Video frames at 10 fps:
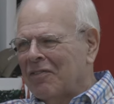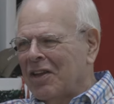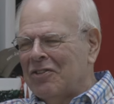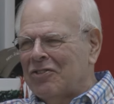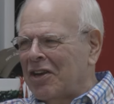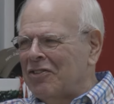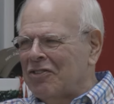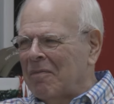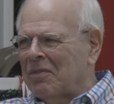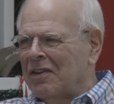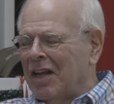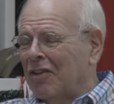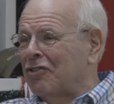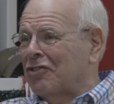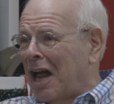If they say something,
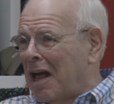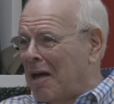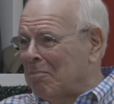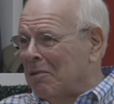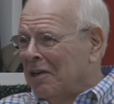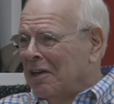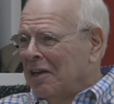they'll stop.